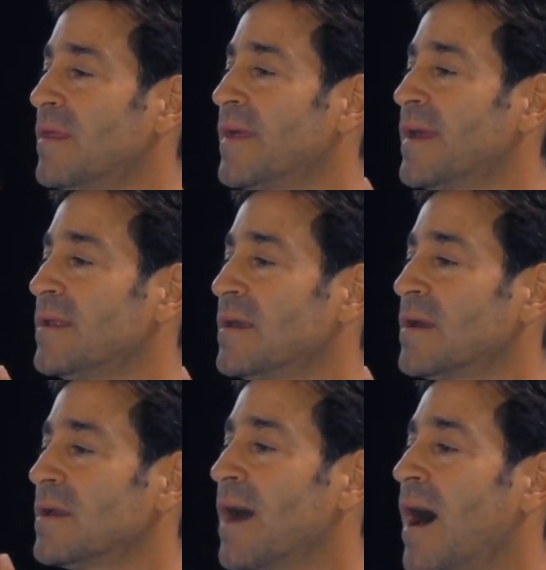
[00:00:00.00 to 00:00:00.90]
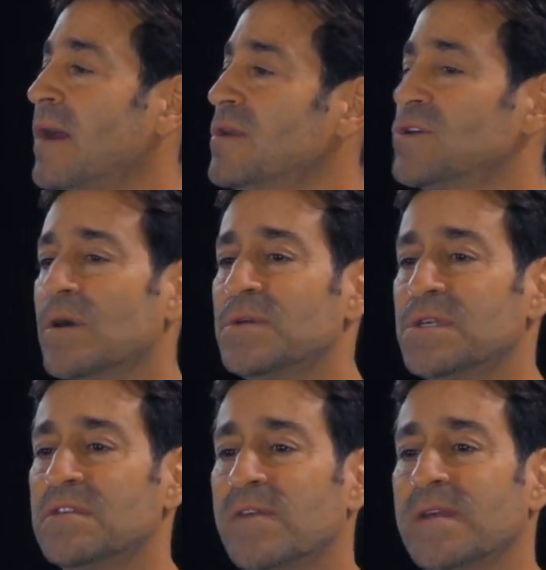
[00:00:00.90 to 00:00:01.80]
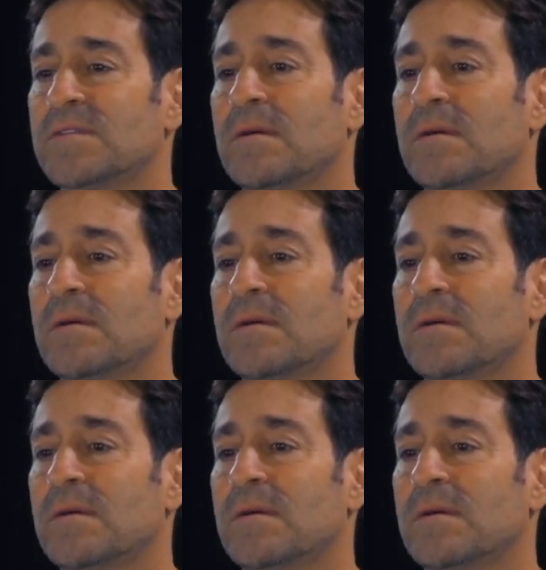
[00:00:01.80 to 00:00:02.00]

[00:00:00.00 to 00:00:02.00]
that God shows his face